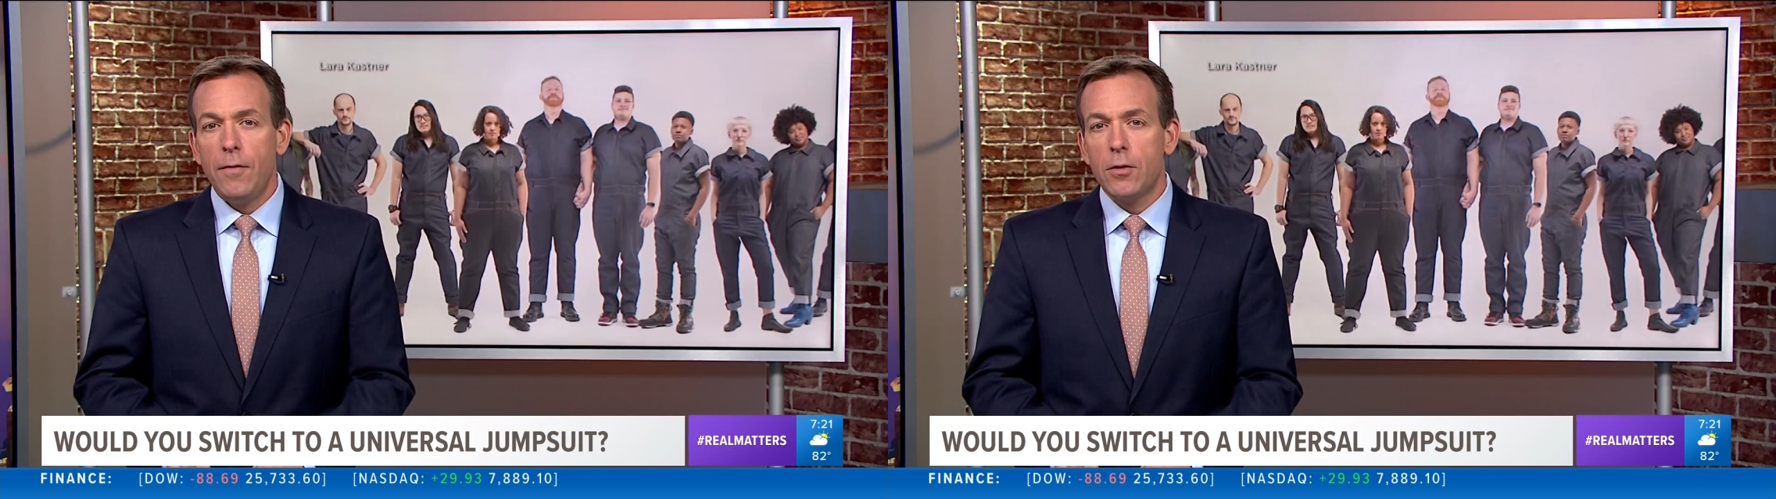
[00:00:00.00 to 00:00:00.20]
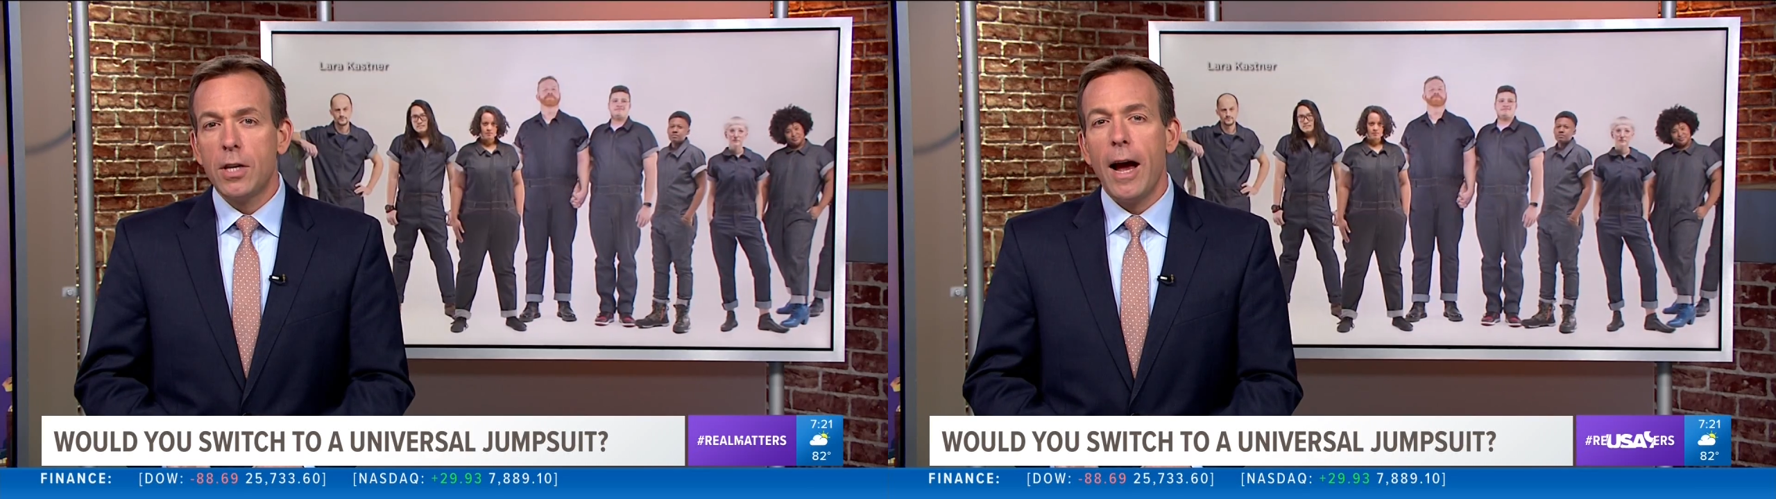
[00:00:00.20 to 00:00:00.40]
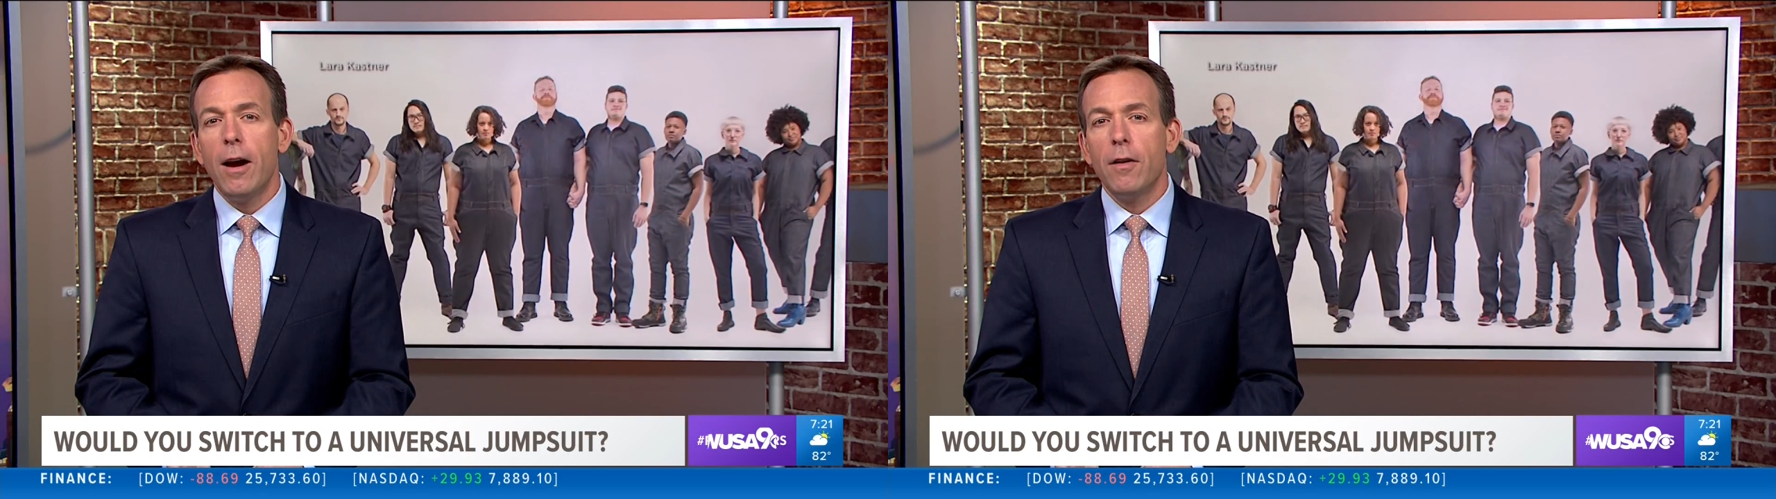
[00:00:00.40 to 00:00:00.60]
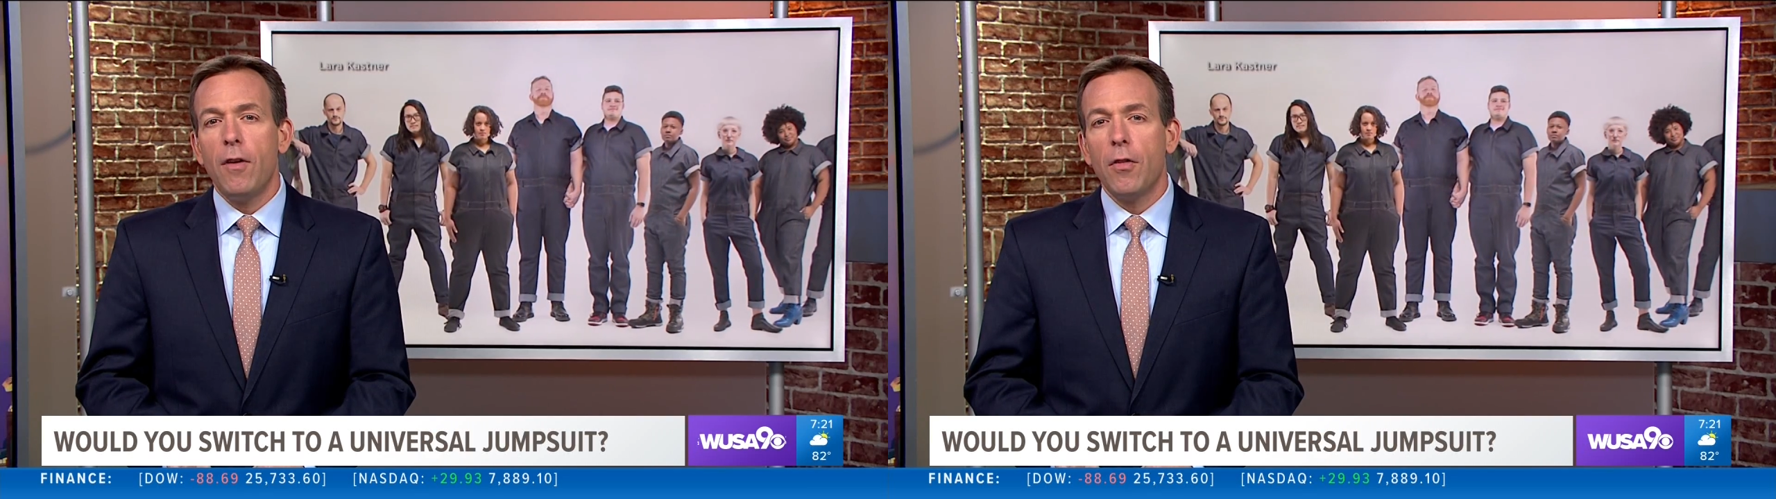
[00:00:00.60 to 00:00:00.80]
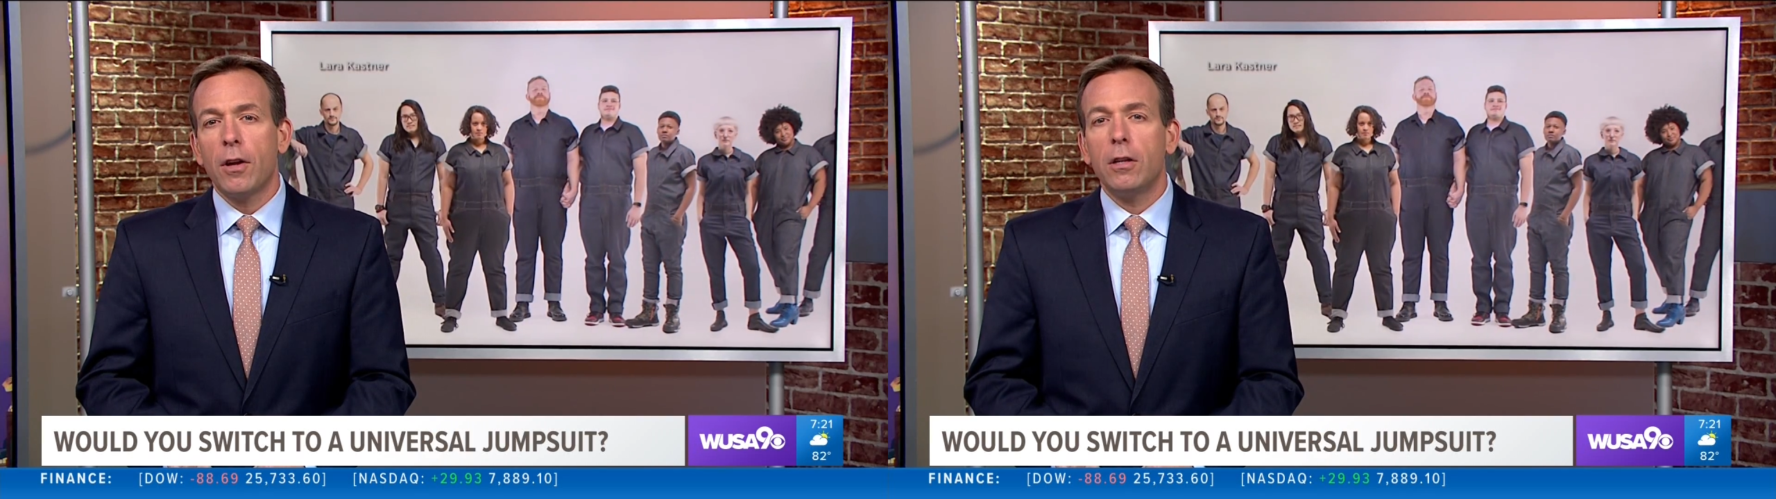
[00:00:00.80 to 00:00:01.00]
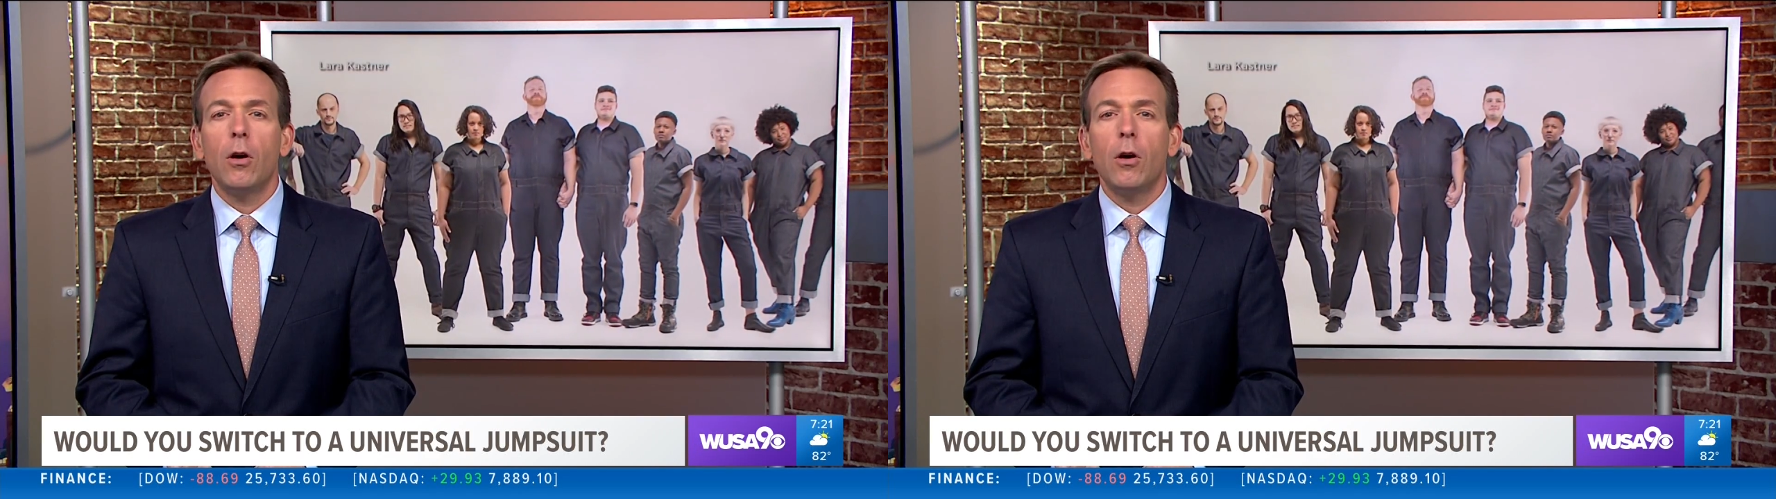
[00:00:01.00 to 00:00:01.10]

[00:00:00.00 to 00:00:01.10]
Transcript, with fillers: If you're tired of all the